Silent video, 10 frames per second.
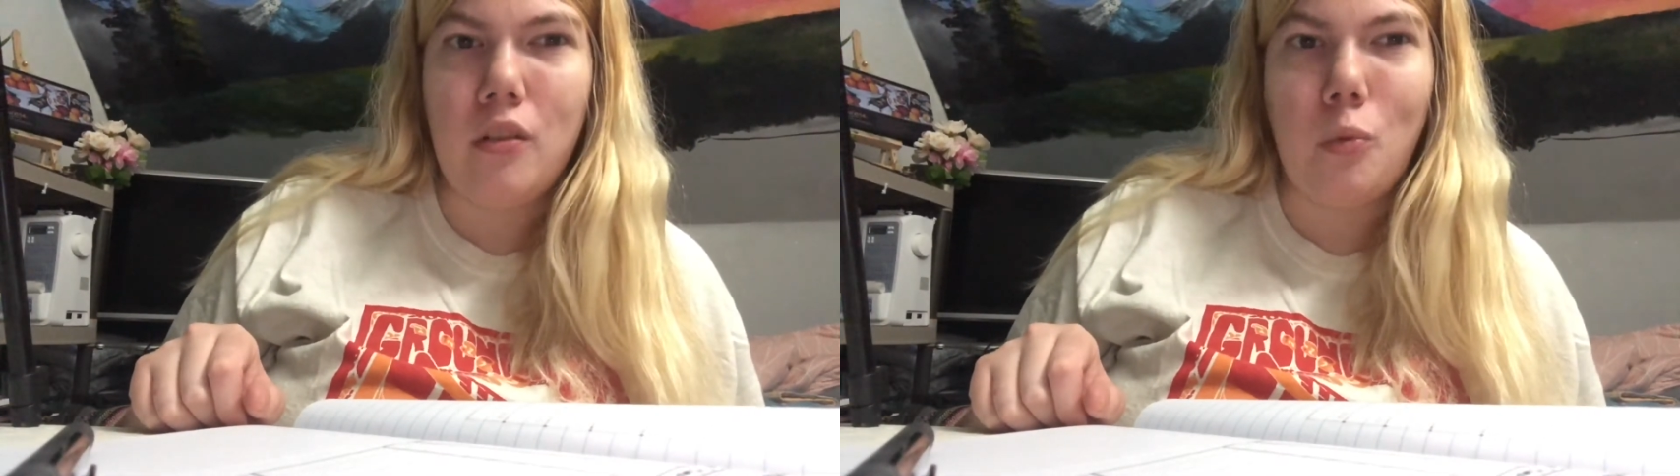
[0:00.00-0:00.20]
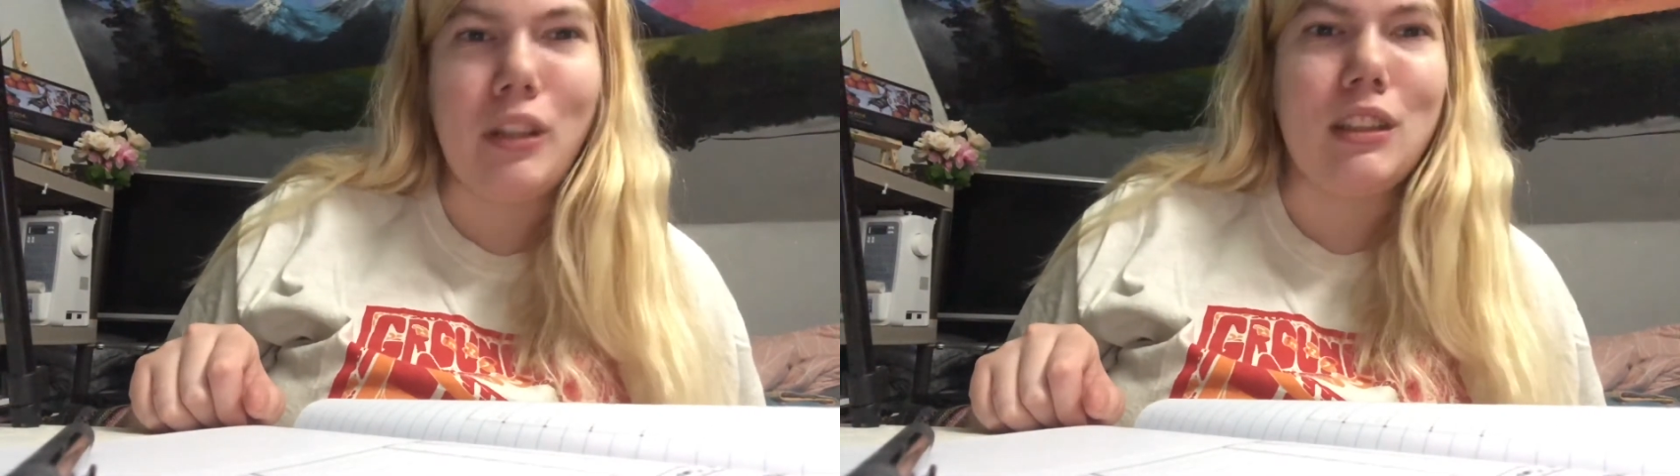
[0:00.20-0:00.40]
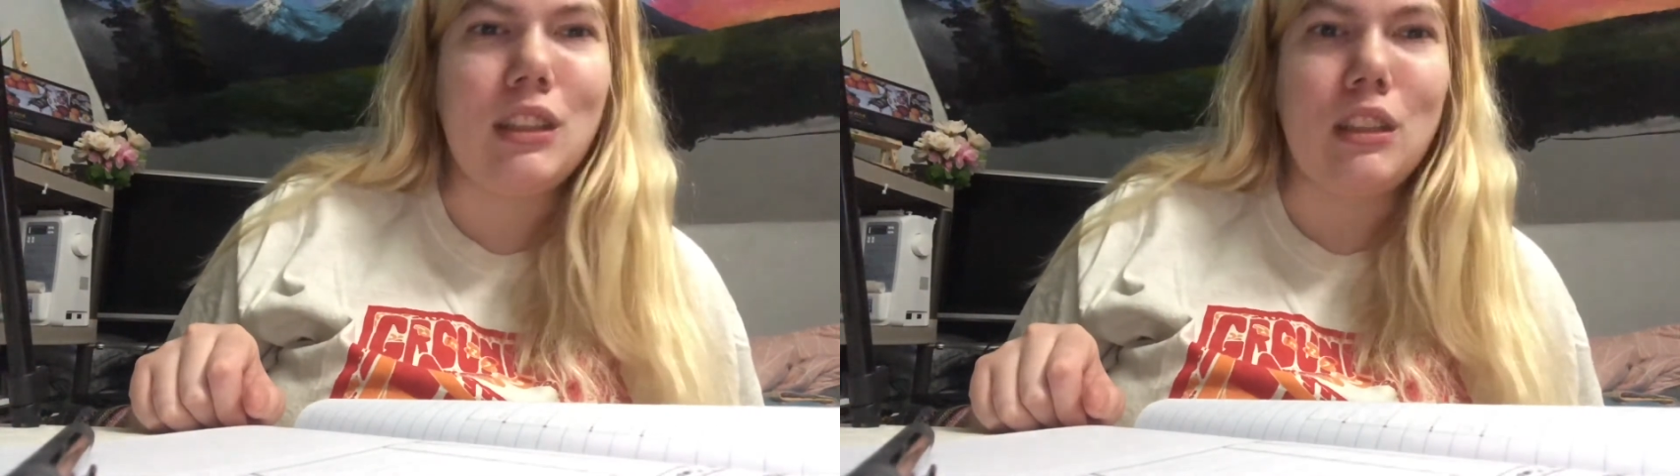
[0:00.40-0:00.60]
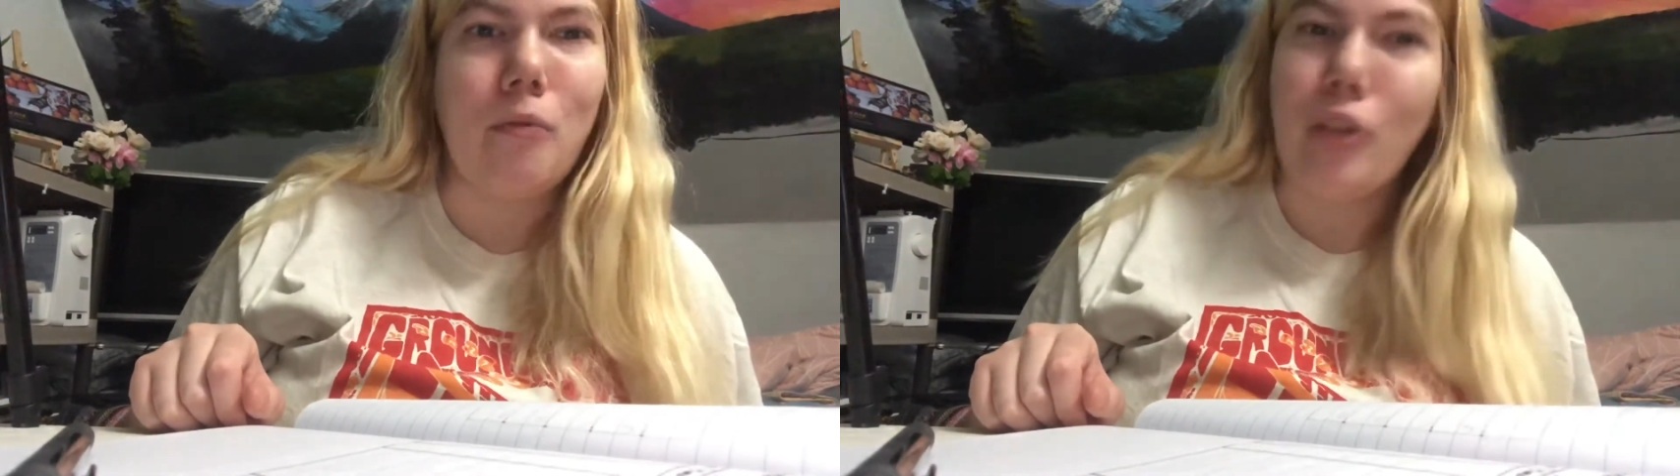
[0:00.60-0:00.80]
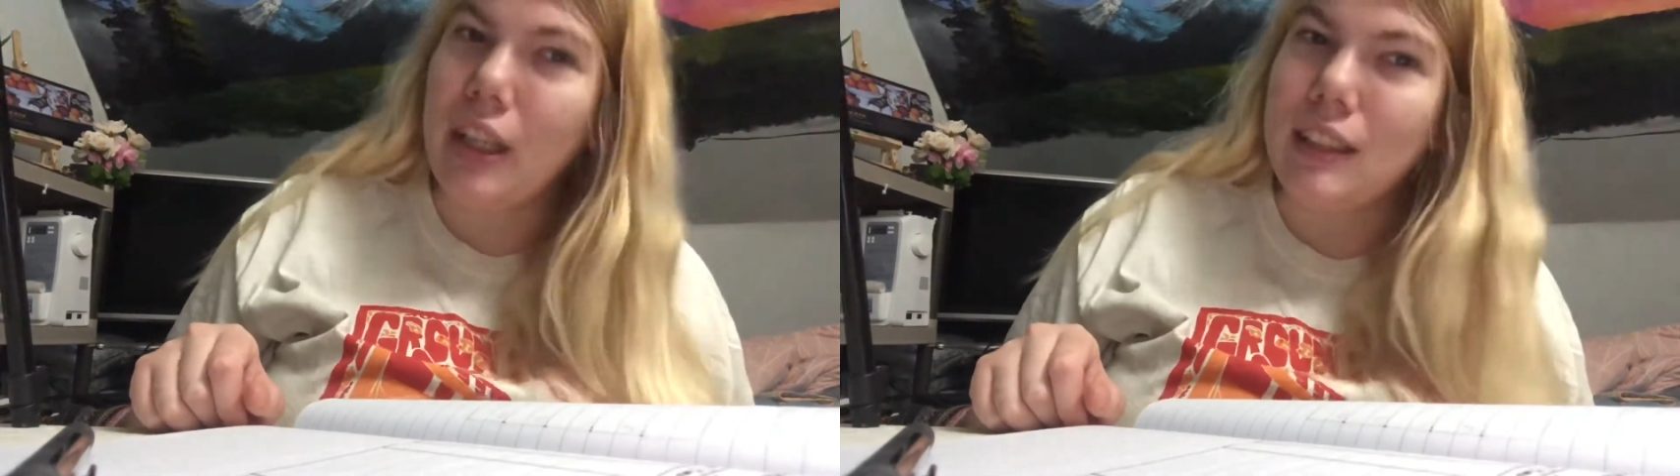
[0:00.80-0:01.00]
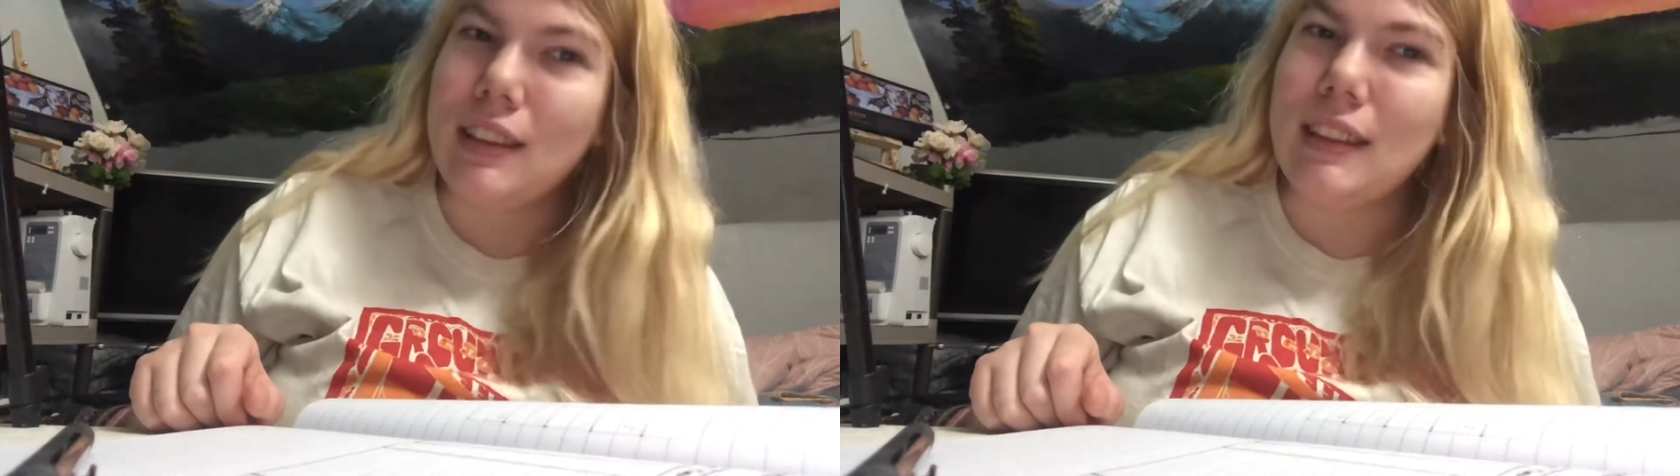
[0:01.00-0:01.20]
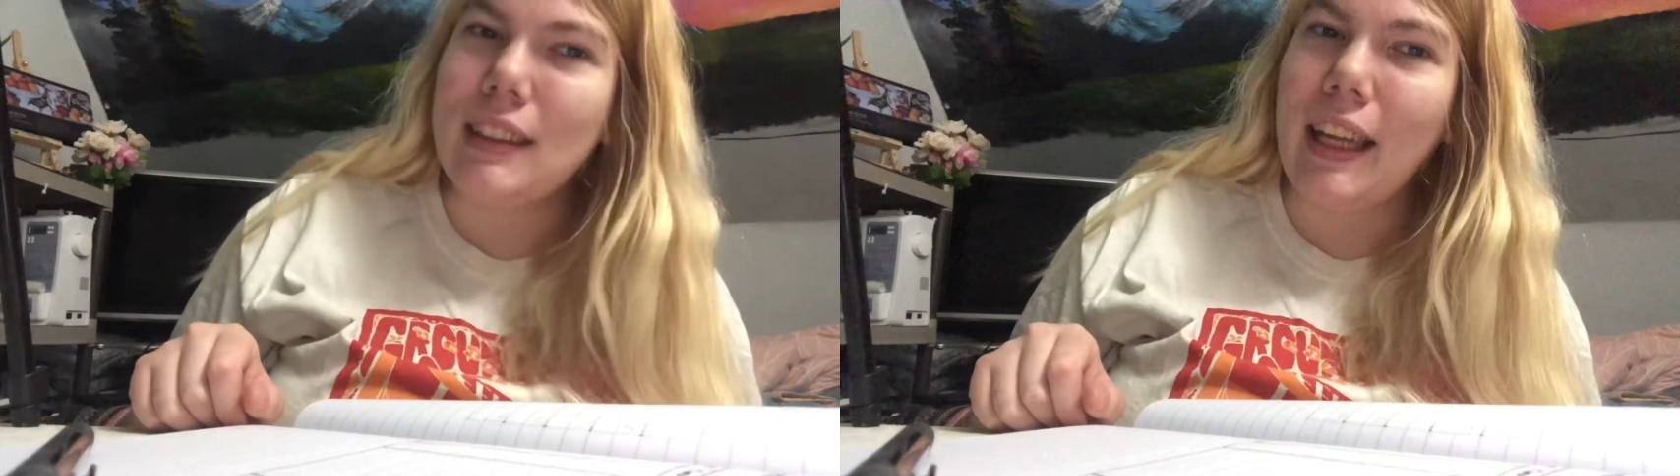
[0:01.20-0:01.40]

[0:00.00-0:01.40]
with some friends